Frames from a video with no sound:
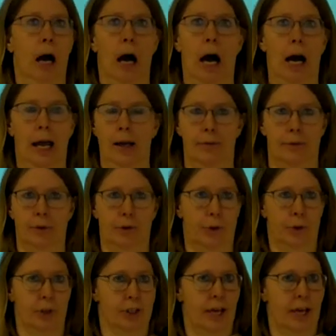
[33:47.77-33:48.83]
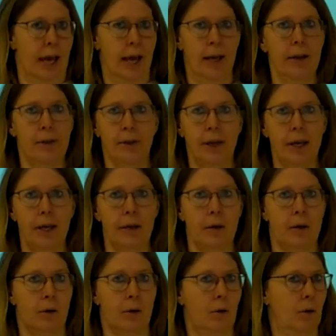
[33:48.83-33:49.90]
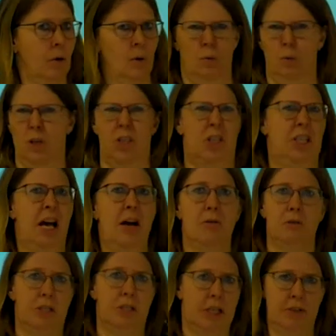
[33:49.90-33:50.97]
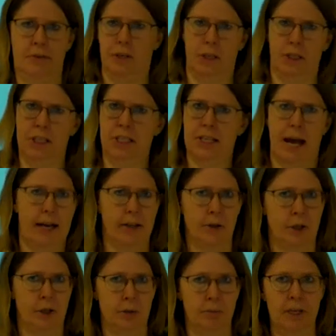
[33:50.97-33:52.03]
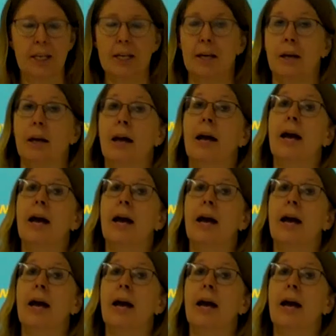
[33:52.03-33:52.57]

I haven't heard anything. What sound design do you mean?